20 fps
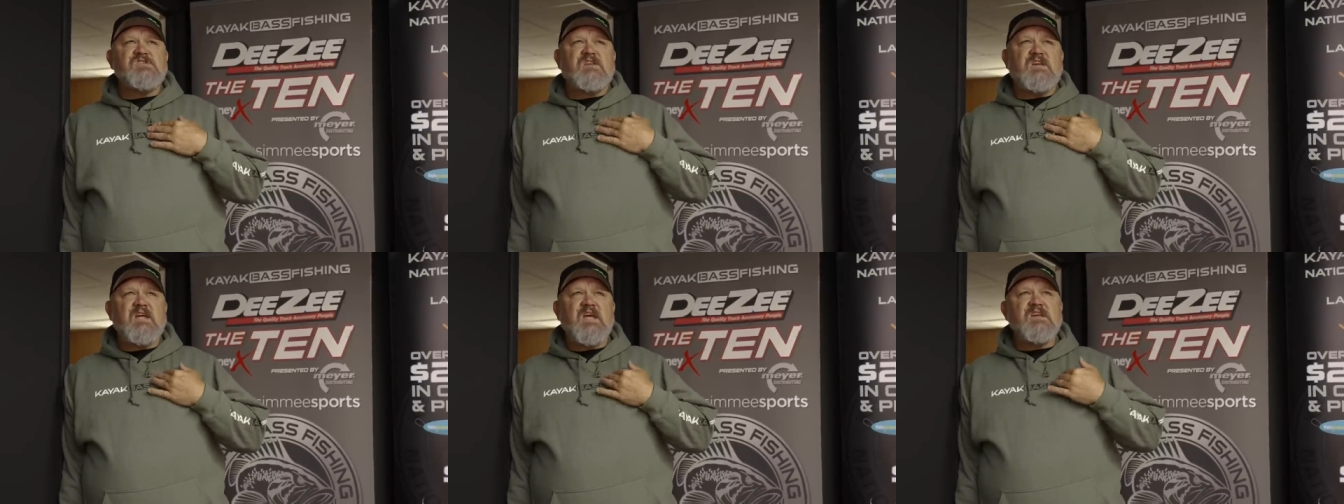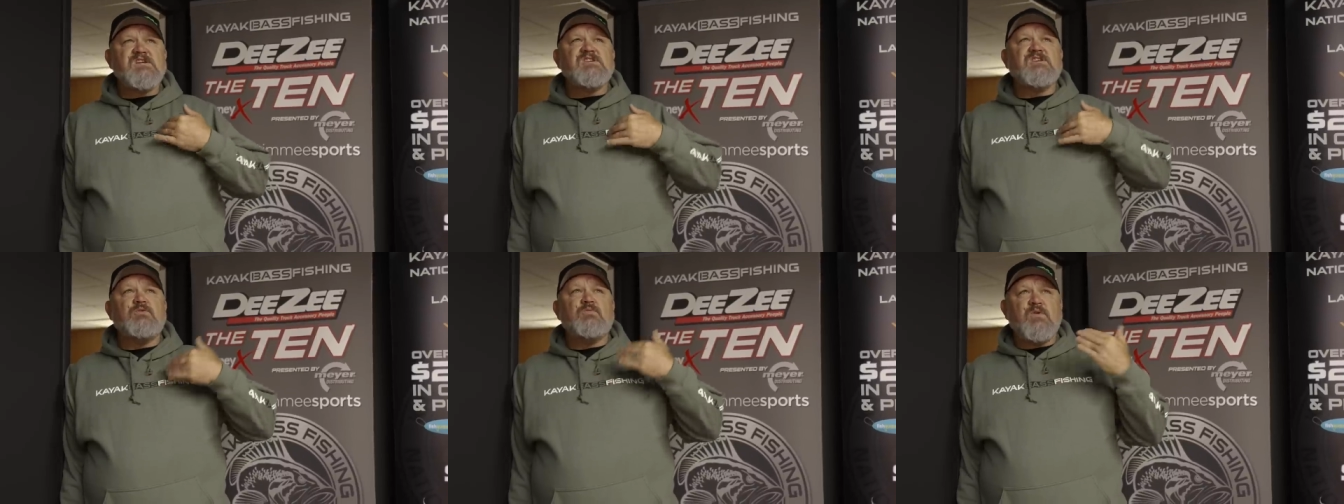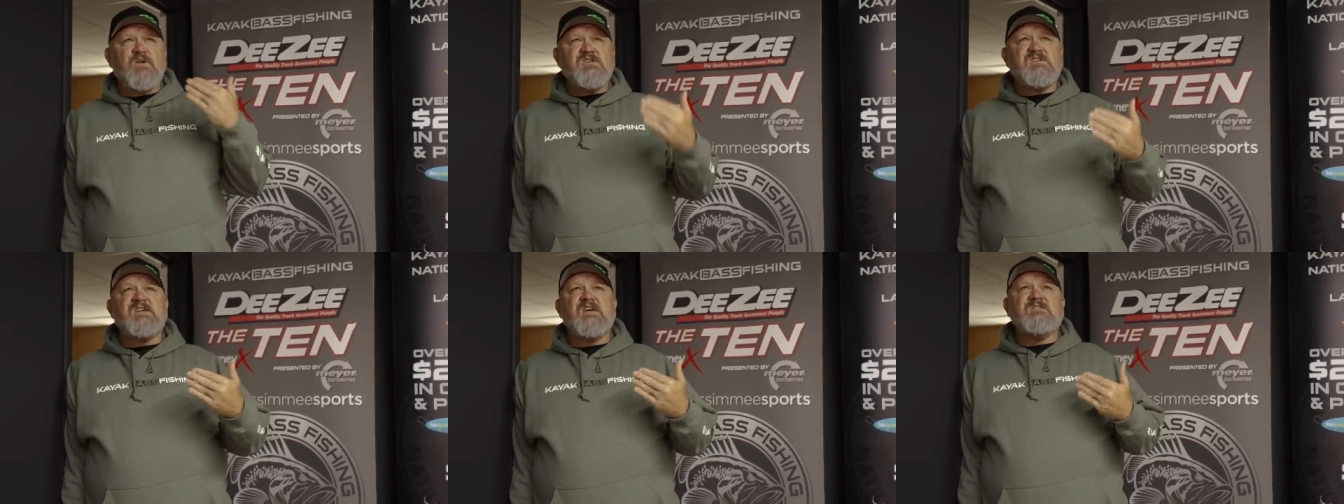and he actually
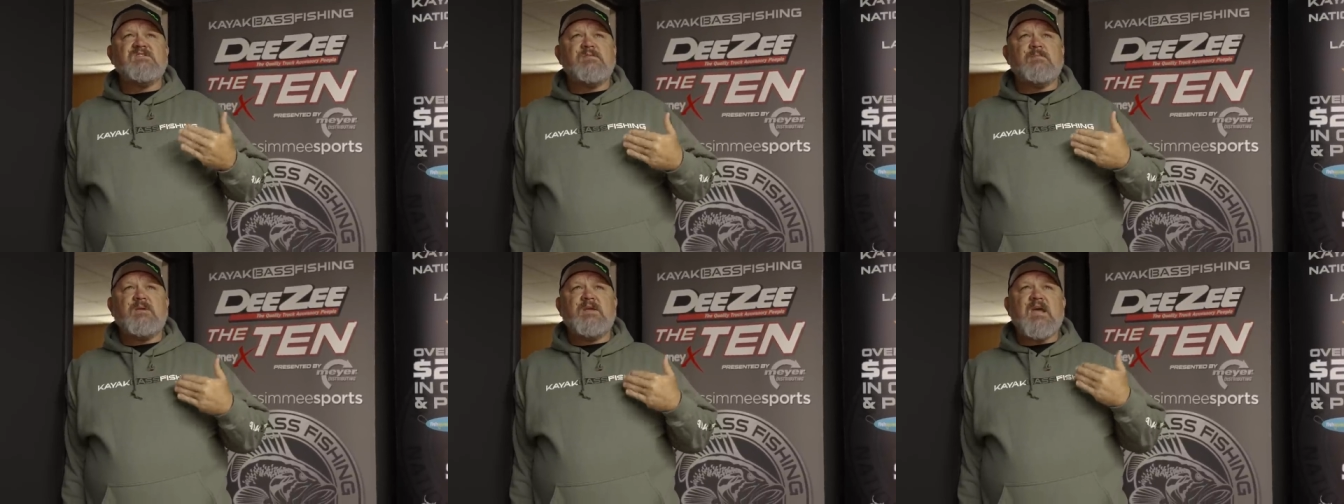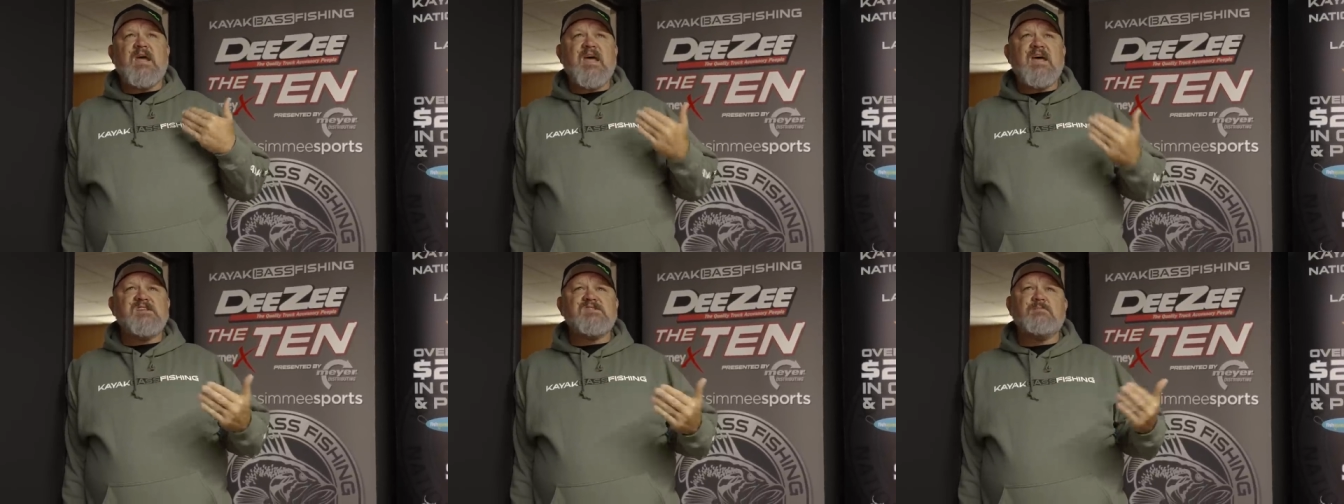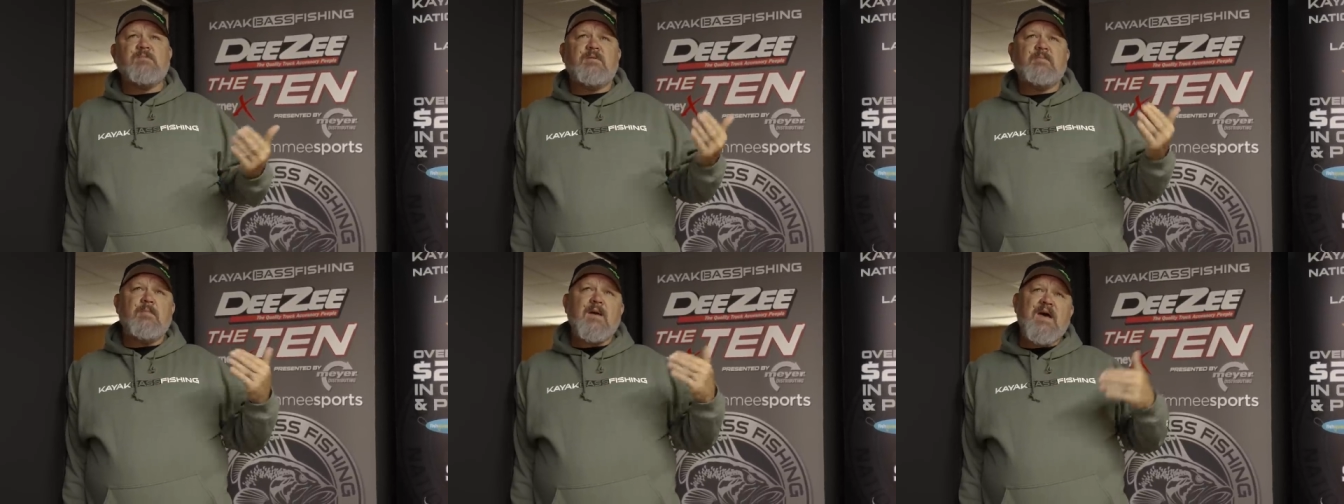reached out to me to ask
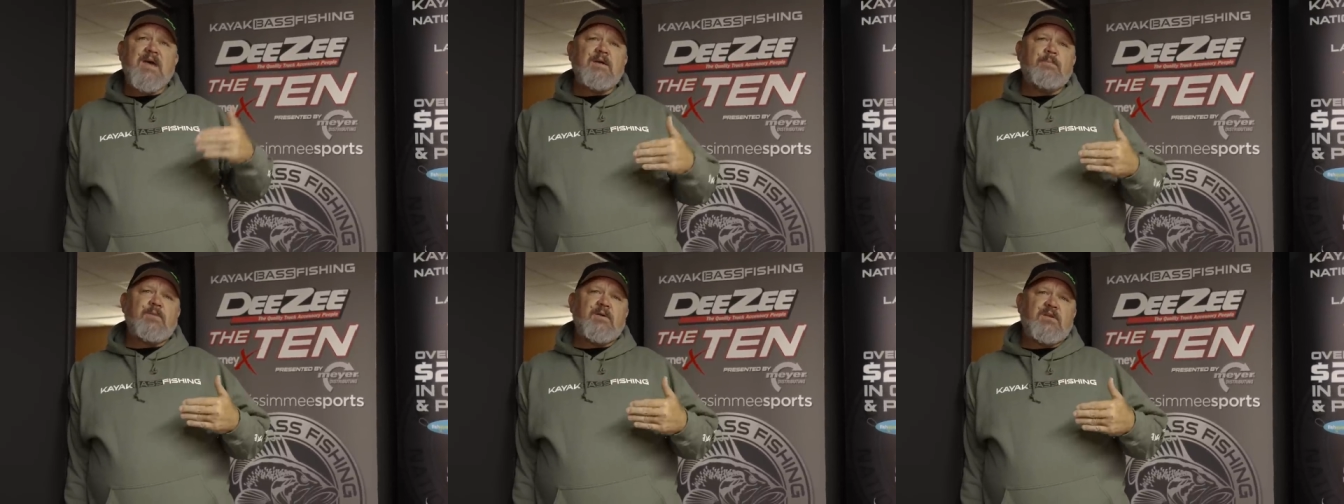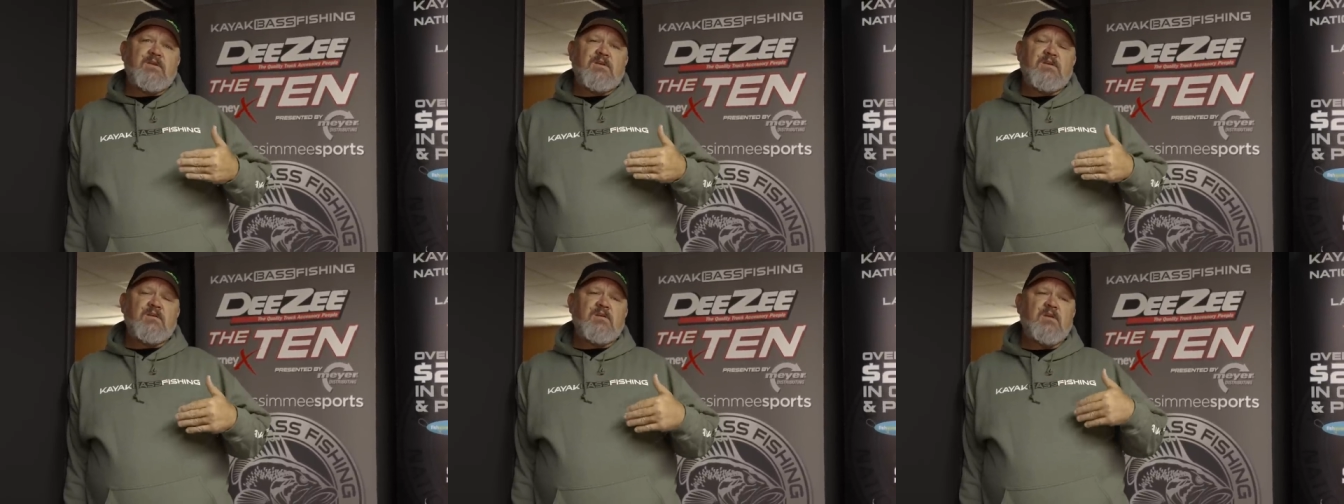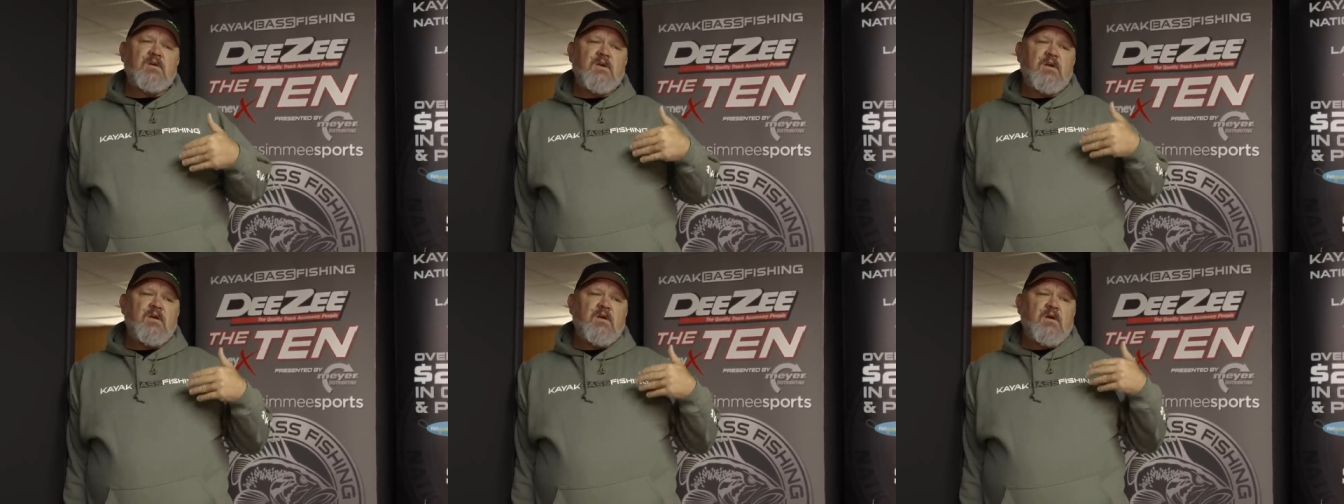me my opinion
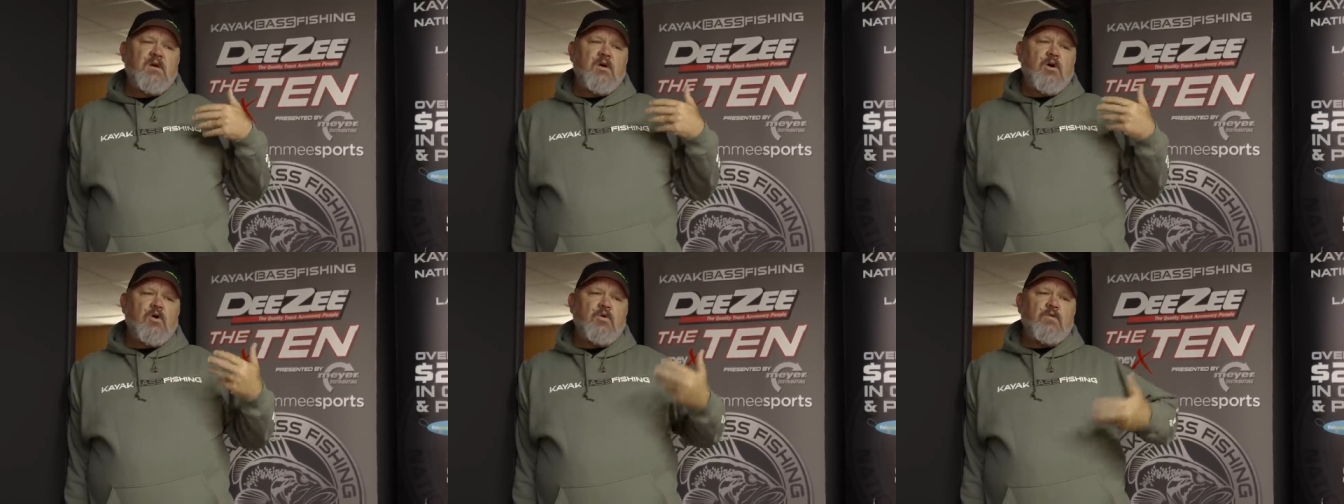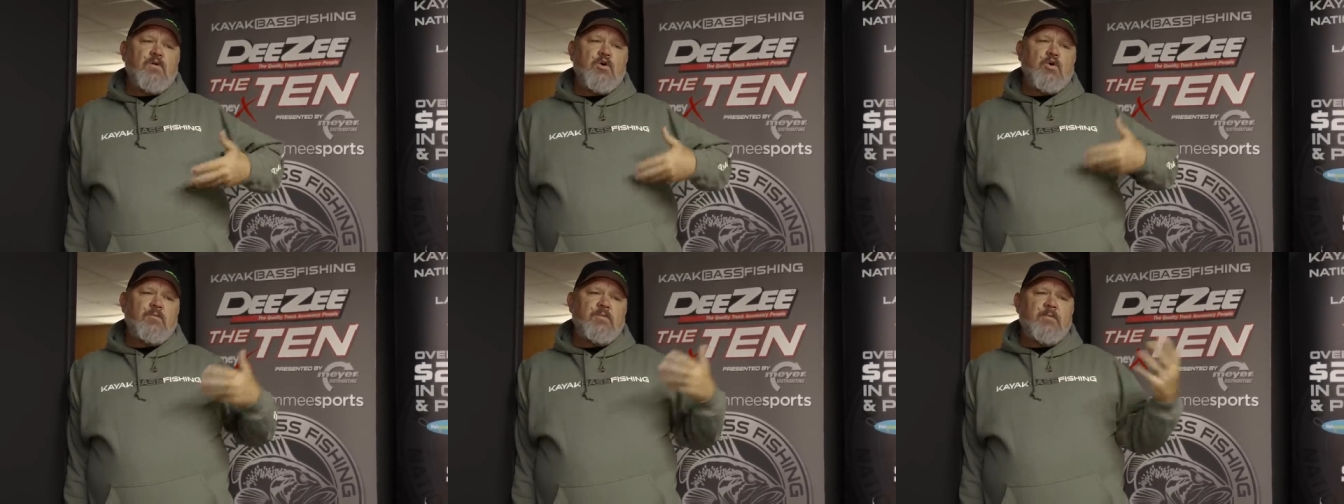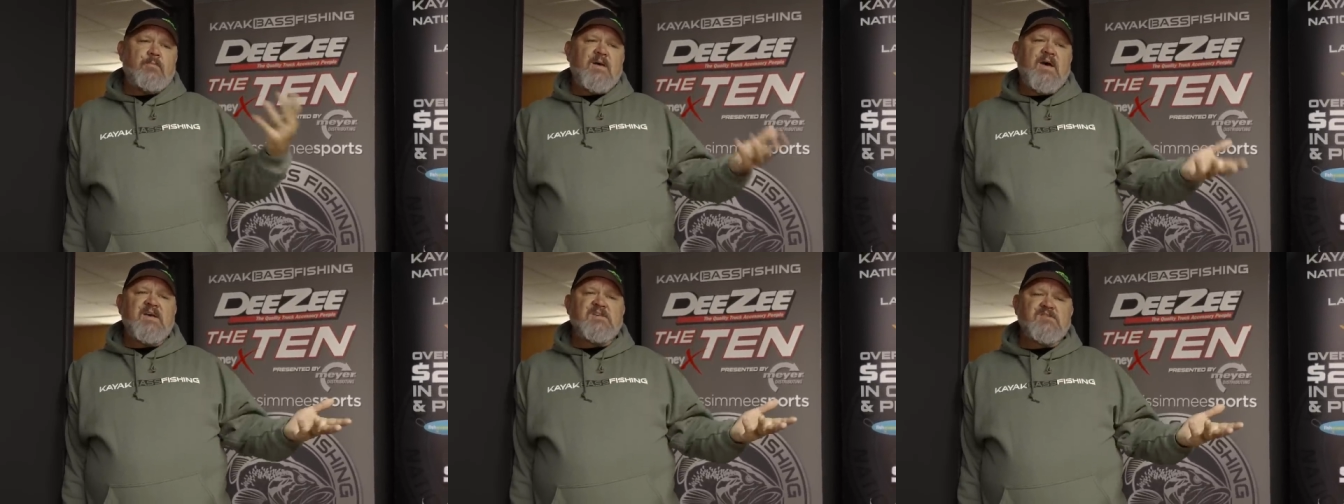on the
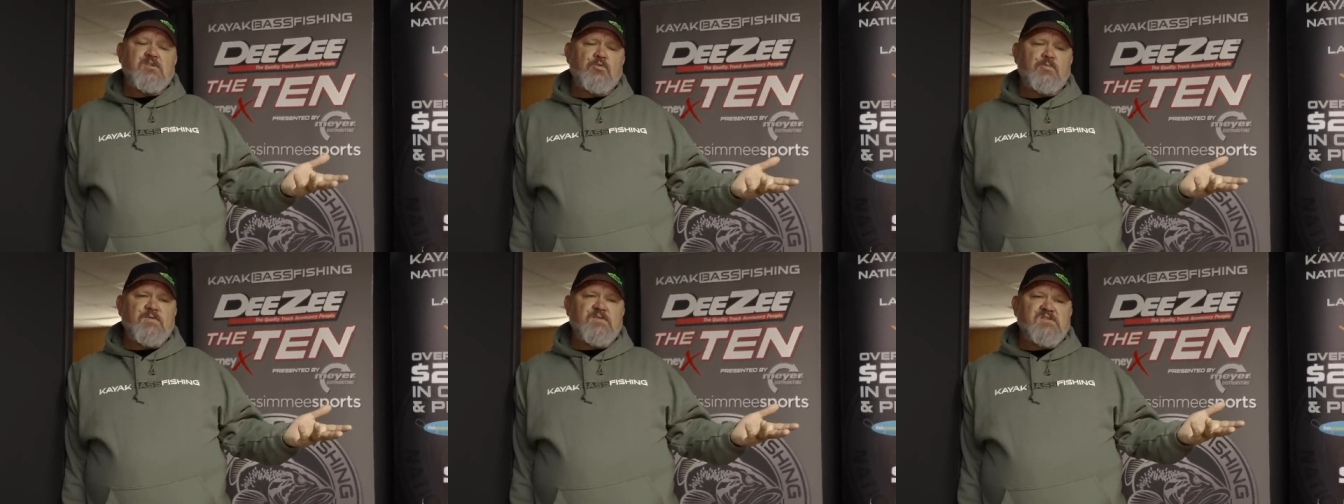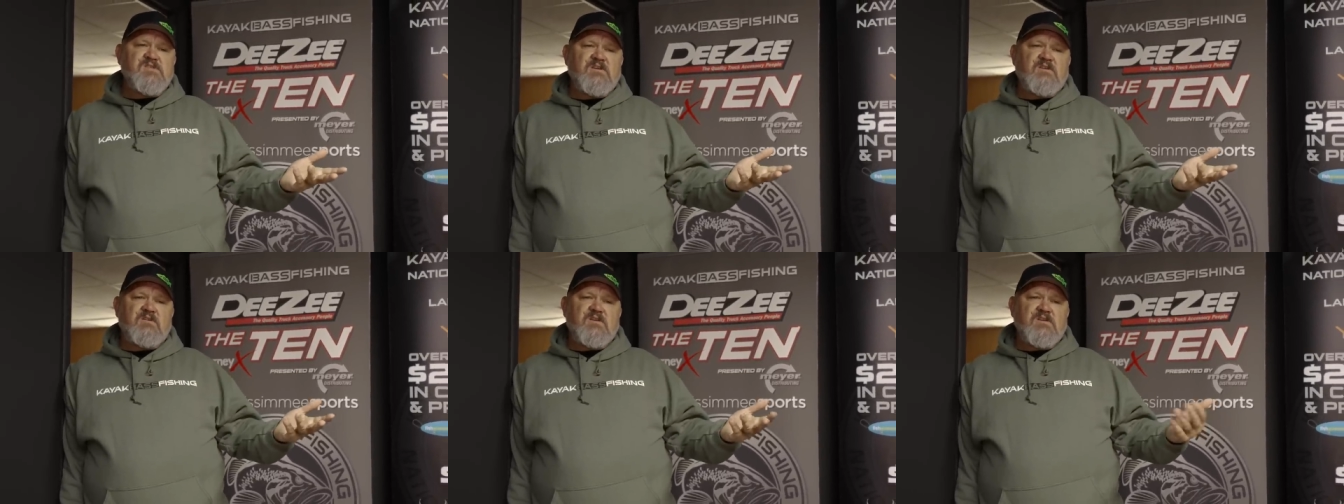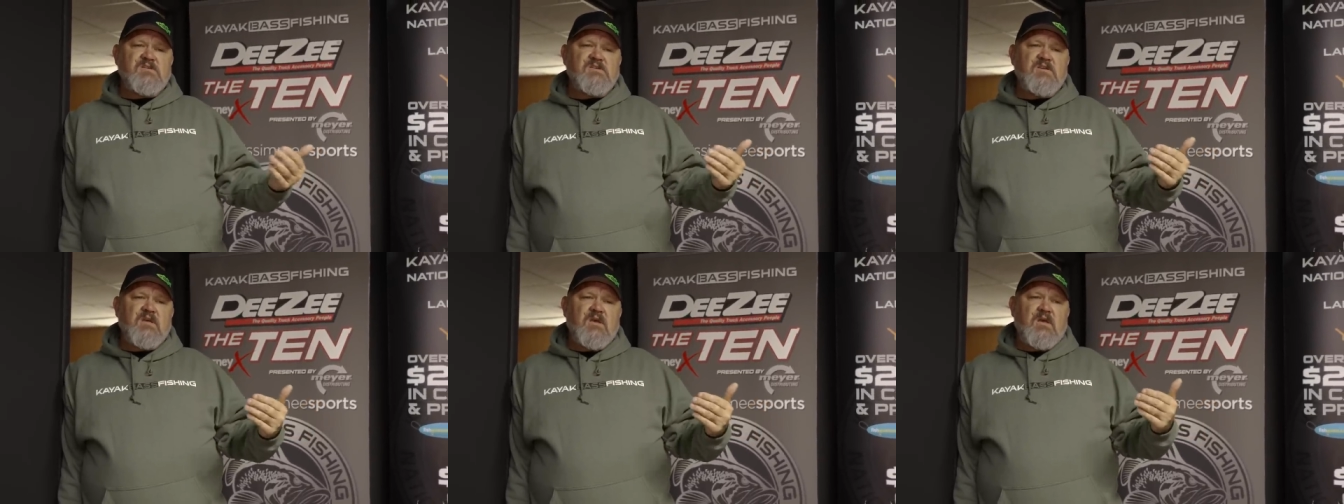Hobie Bass Open
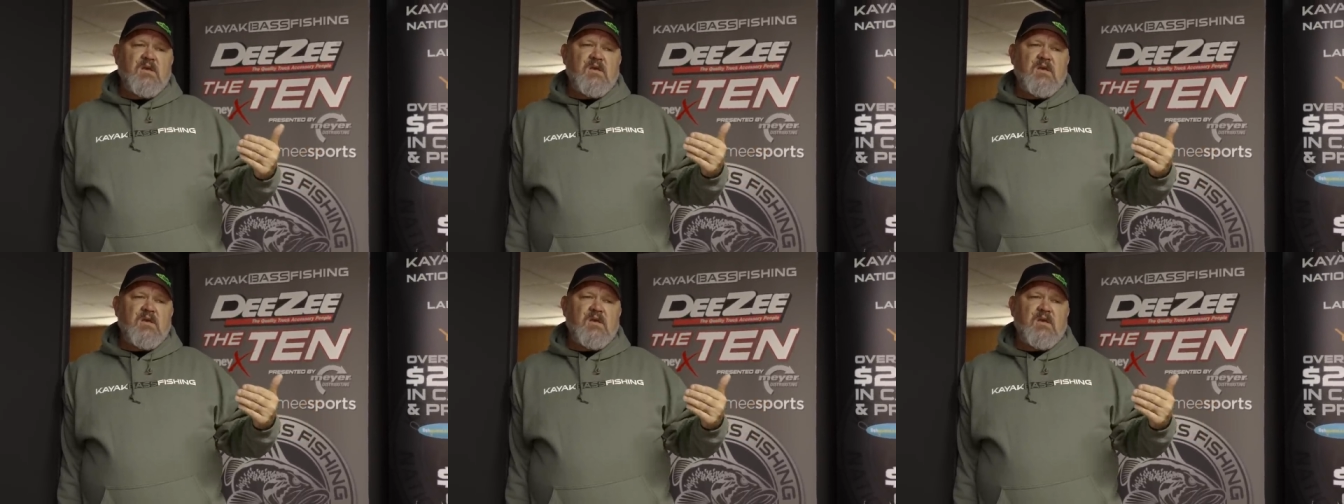Series